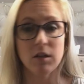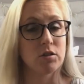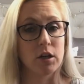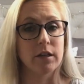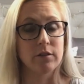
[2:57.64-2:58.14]

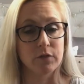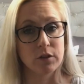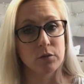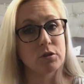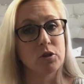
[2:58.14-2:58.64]
the
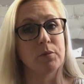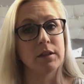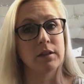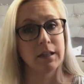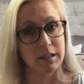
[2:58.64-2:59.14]
front door is
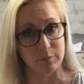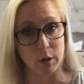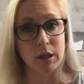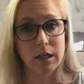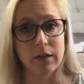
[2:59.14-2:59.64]
open and ladies
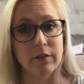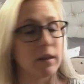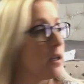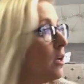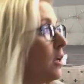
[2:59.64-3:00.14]
barking at everything.